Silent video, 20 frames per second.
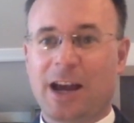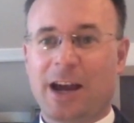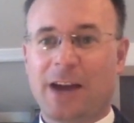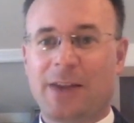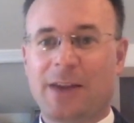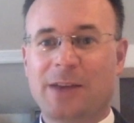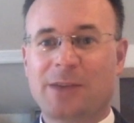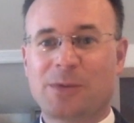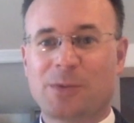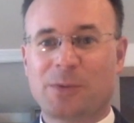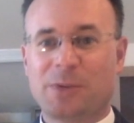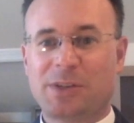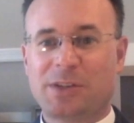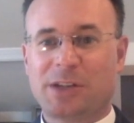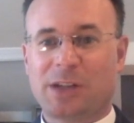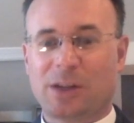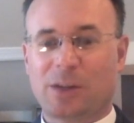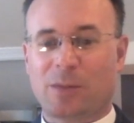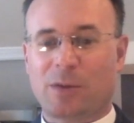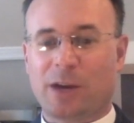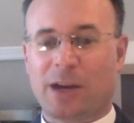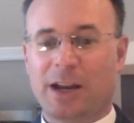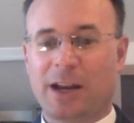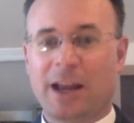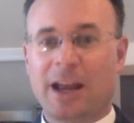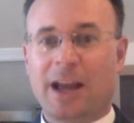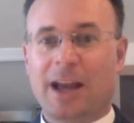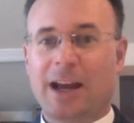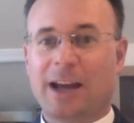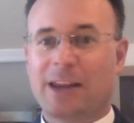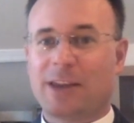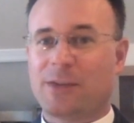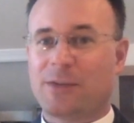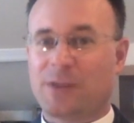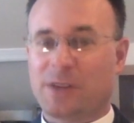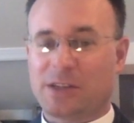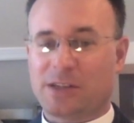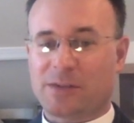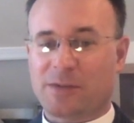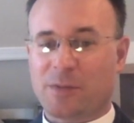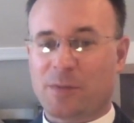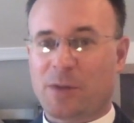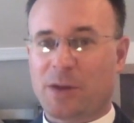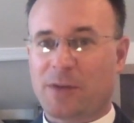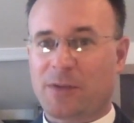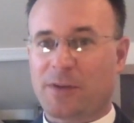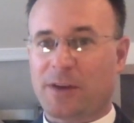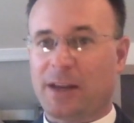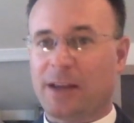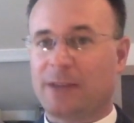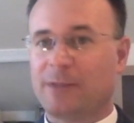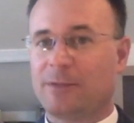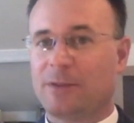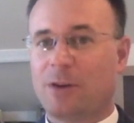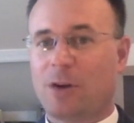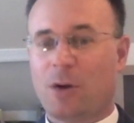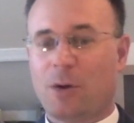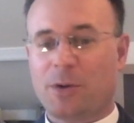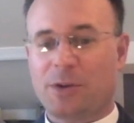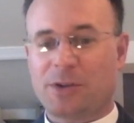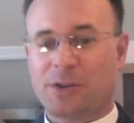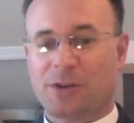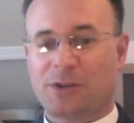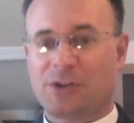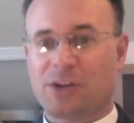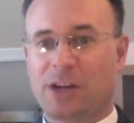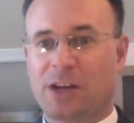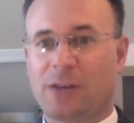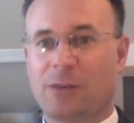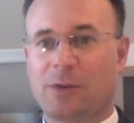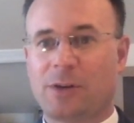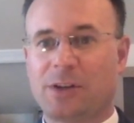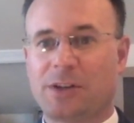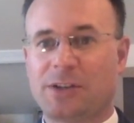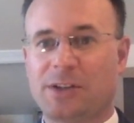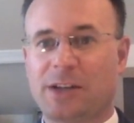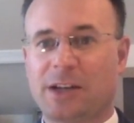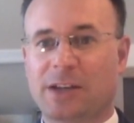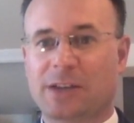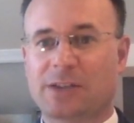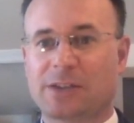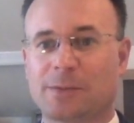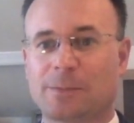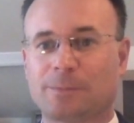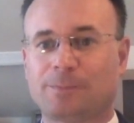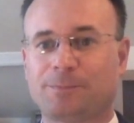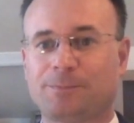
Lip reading: And that's what we celebrate at the Feast of Epiphany, always on January 6th.